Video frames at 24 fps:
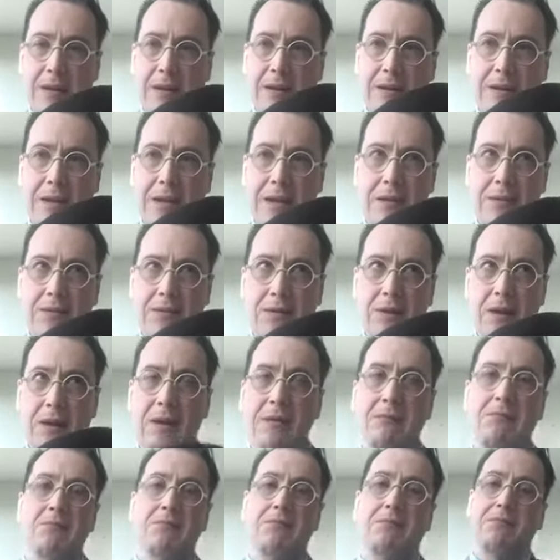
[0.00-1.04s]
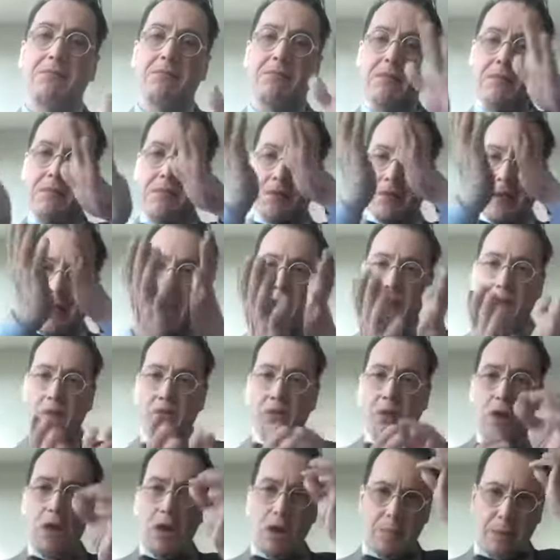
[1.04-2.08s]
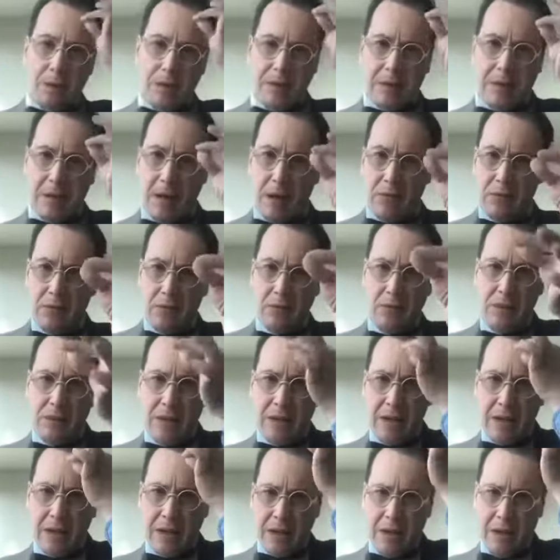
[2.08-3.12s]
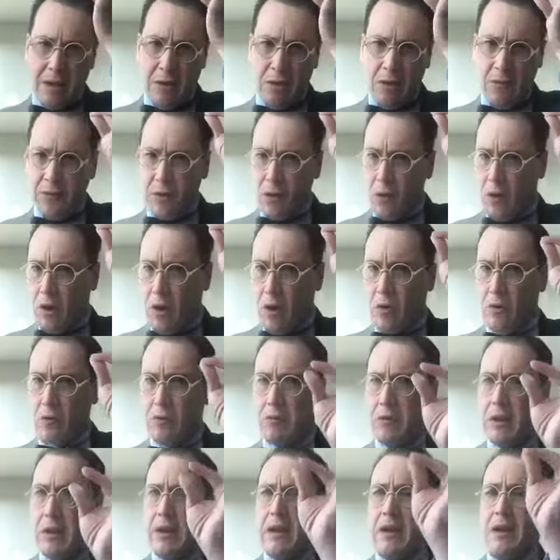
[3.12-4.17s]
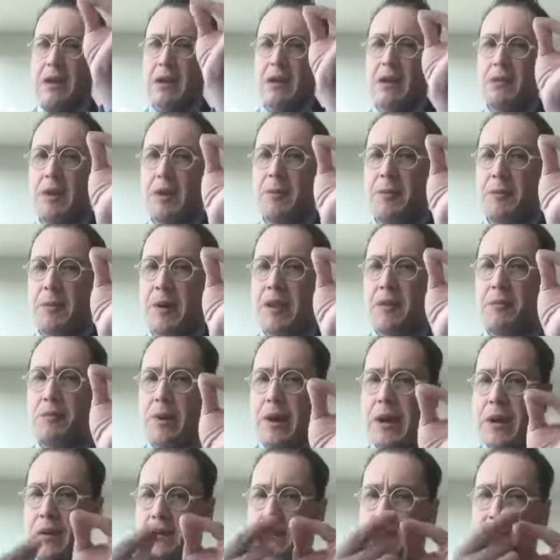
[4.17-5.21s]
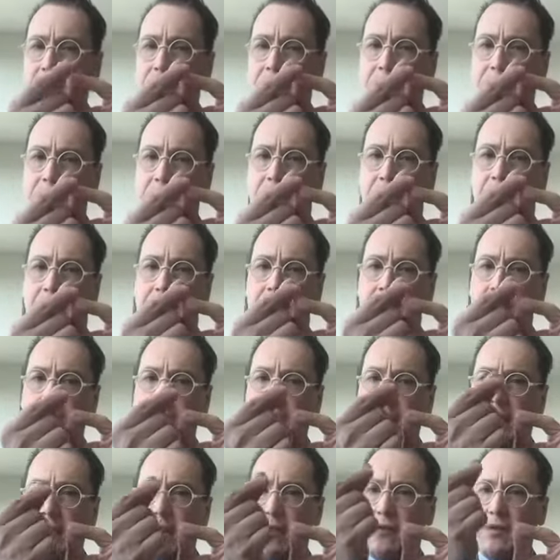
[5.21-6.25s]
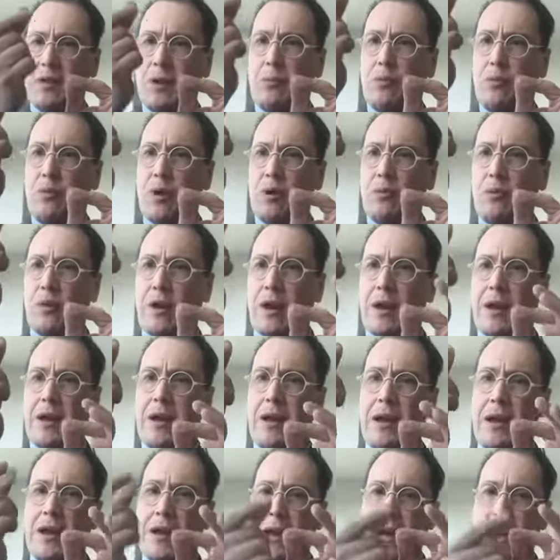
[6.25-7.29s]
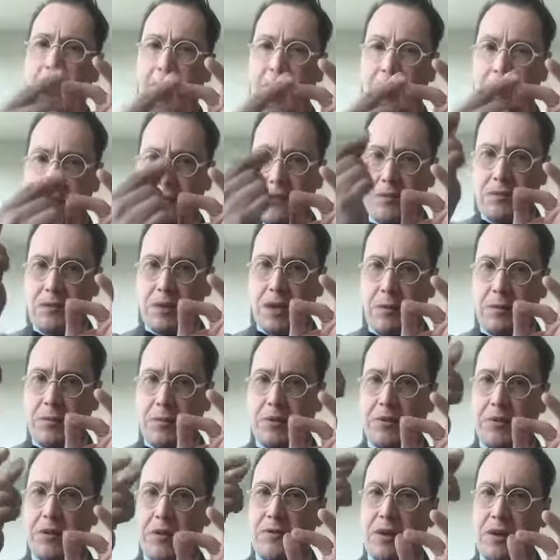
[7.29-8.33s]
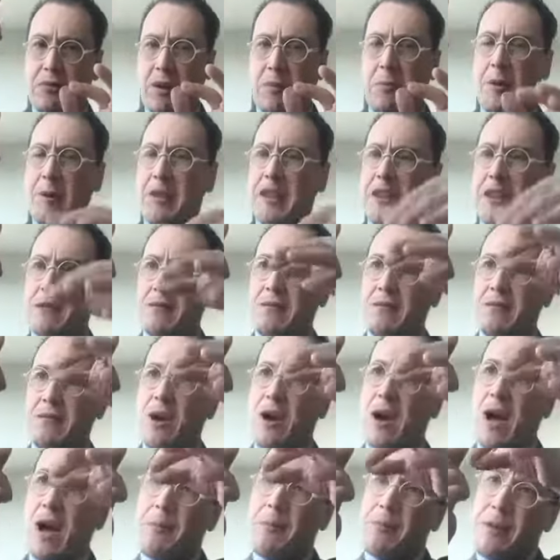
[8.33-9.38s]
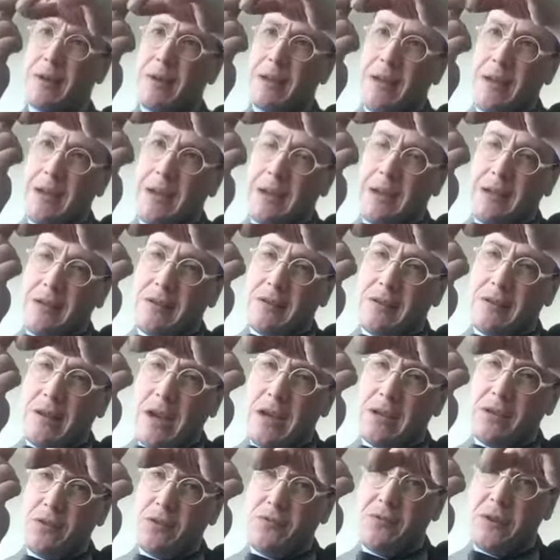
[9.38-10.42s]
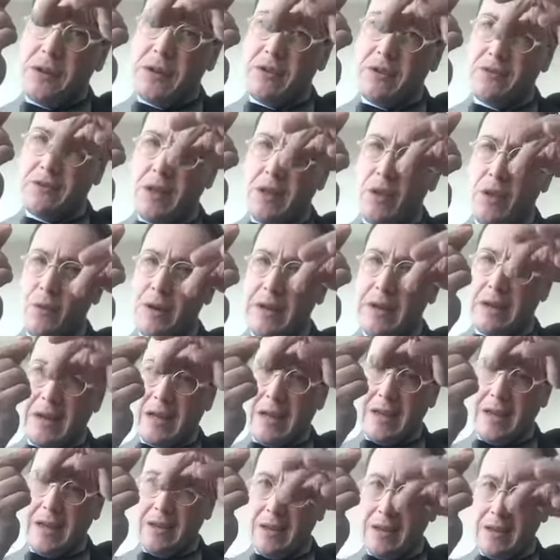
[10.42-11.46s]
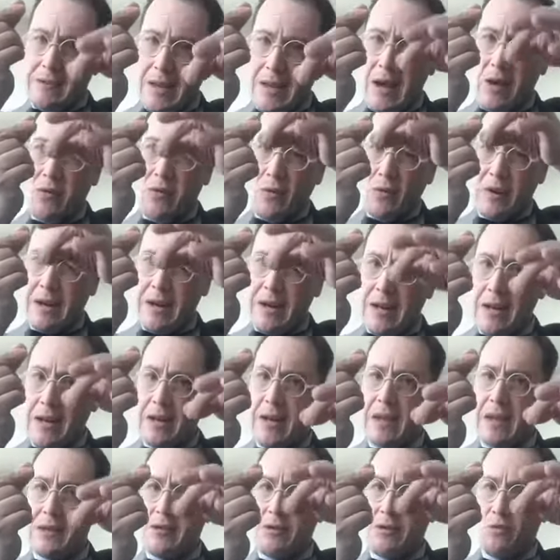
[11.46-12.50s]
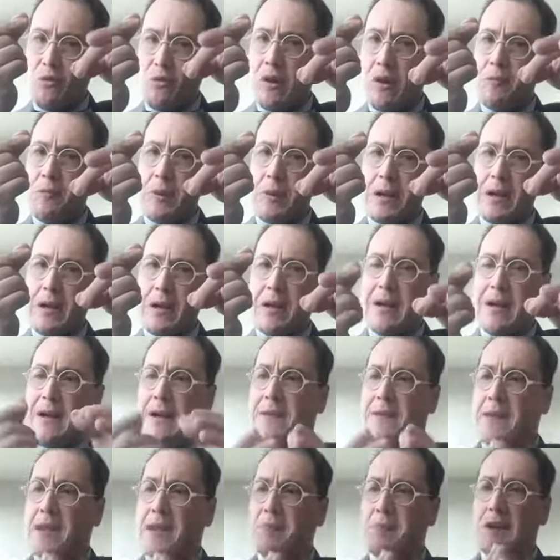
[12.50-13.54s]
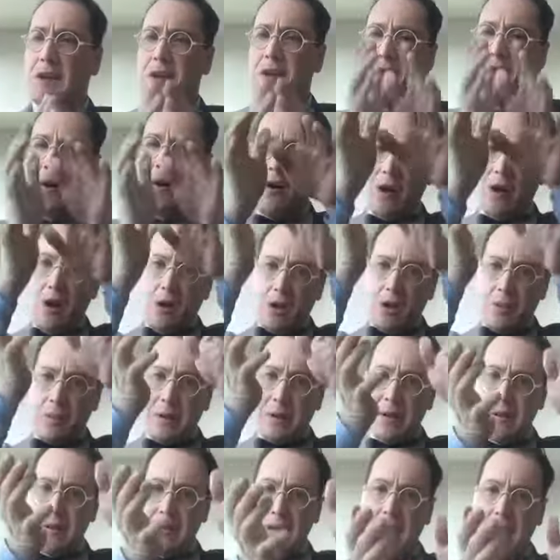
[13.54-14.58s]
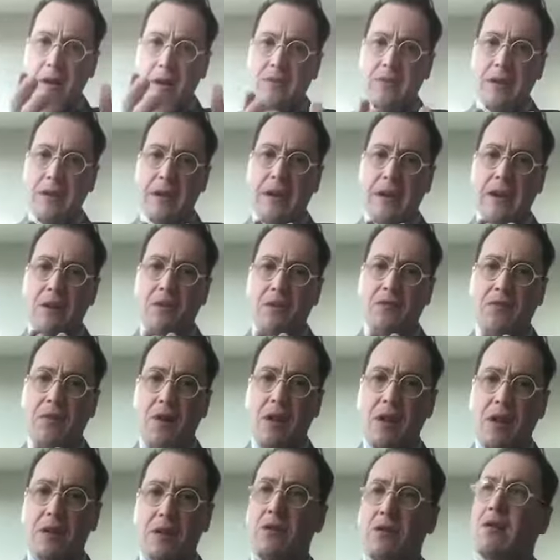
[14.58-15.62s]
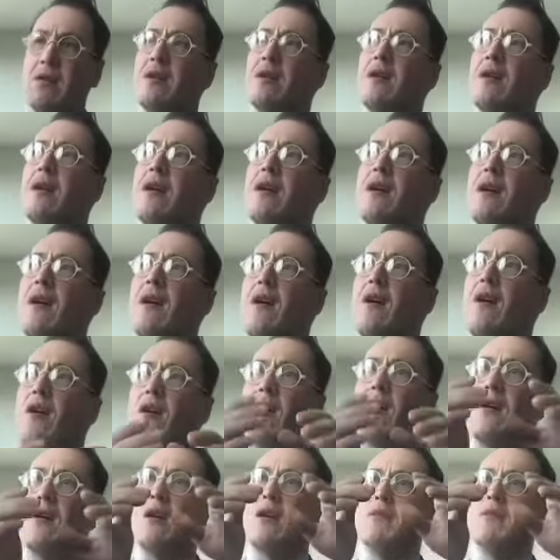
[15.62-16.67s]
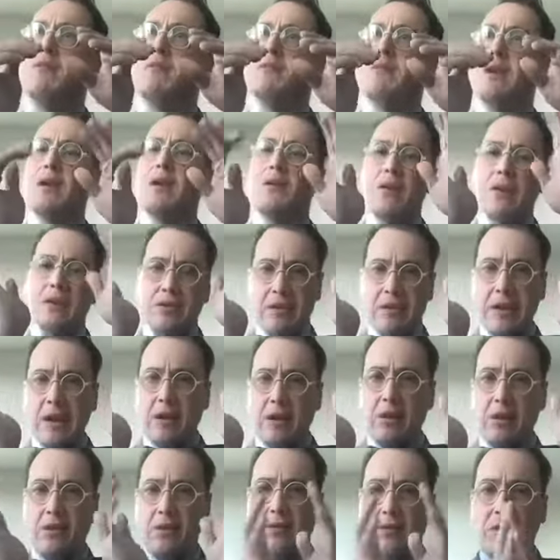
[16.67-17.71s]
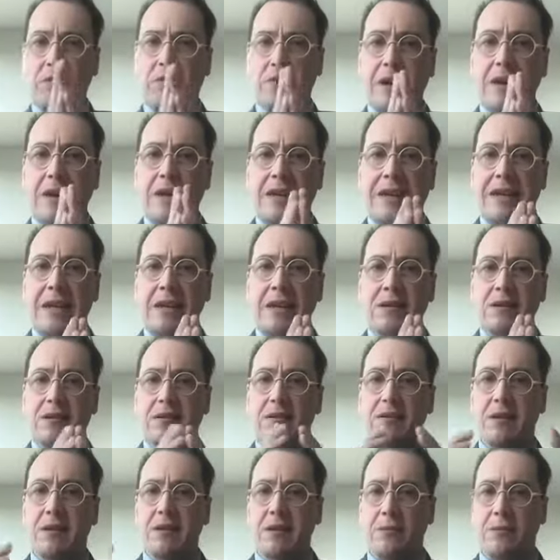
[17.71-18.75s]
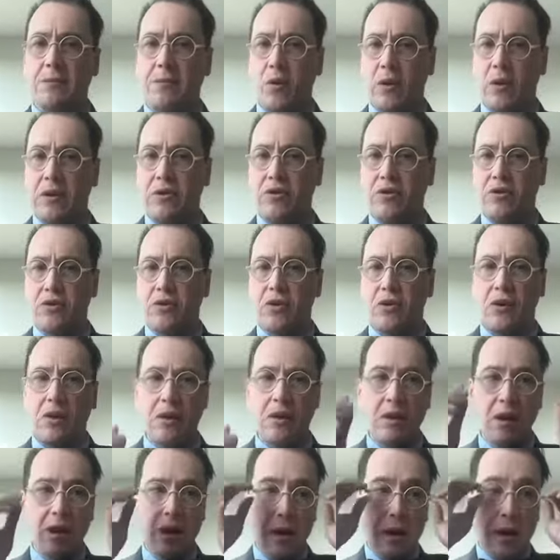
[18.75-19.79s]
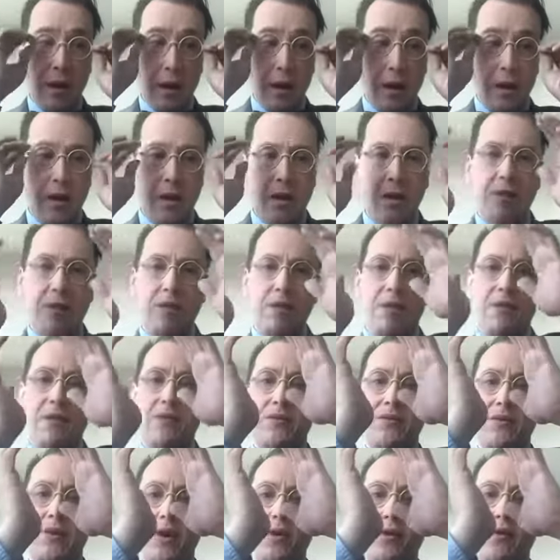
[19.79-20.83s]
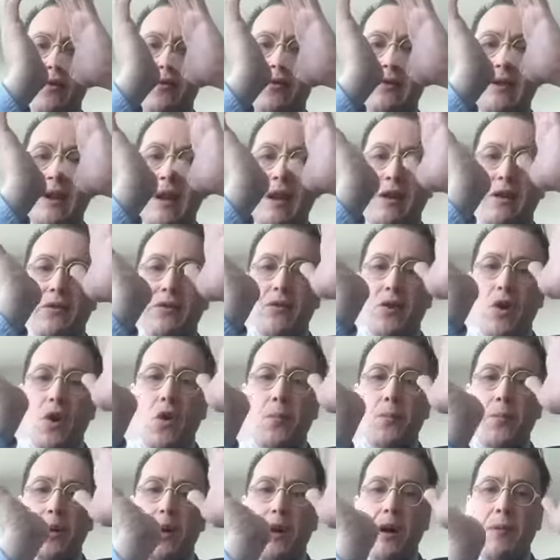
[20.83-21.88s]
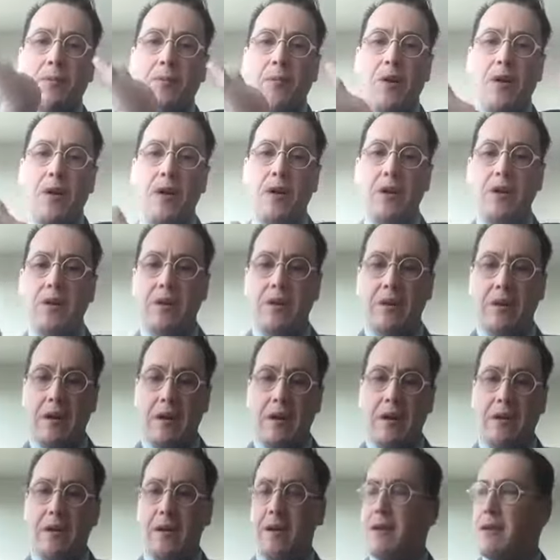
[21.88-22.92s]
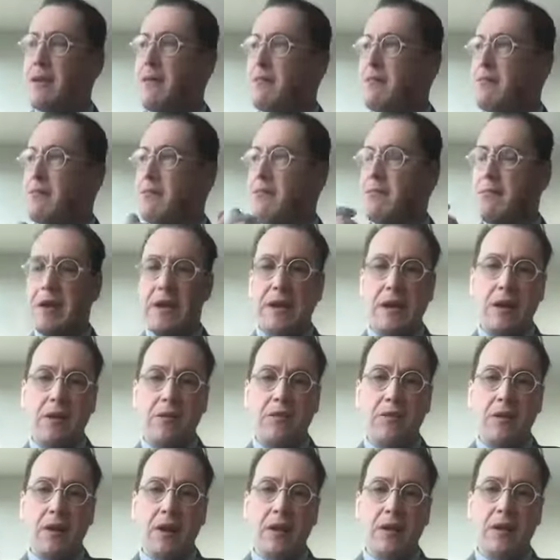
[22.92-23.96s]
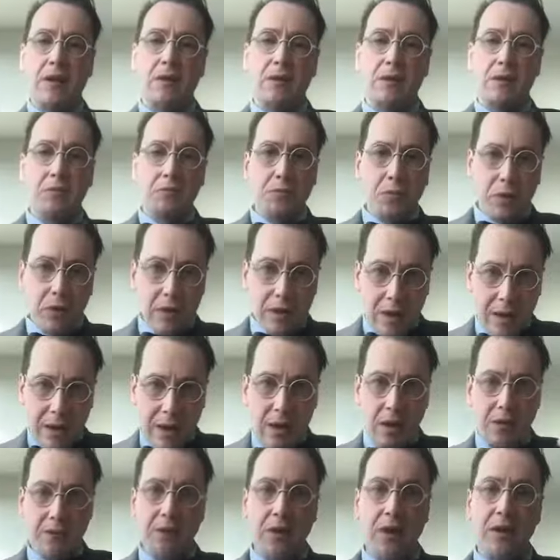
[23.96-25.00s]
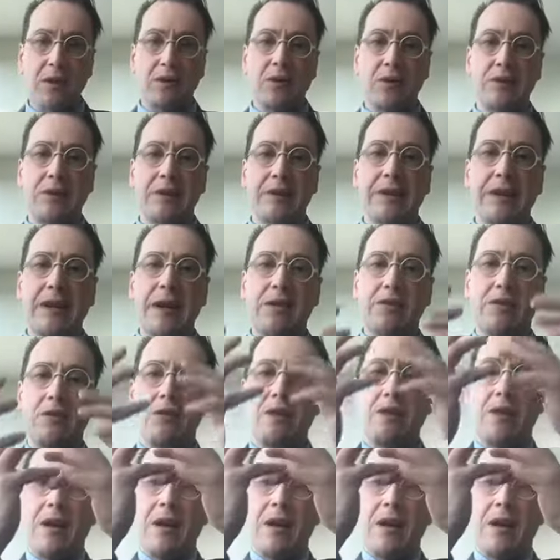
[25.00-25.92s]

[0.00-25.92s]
it's got scales all up and down. So if you take a hair of your own, grab it by the base, you can slide your fingers up one way and it slips. If you grab it by the top, slide your fingers the other way and it downward, and it's grippy. That's because all up and down that hair follicle are, in a way, scales. So if you add heat, moisture, those scales open up on that hair follicle, and you put a lot of hair follicles together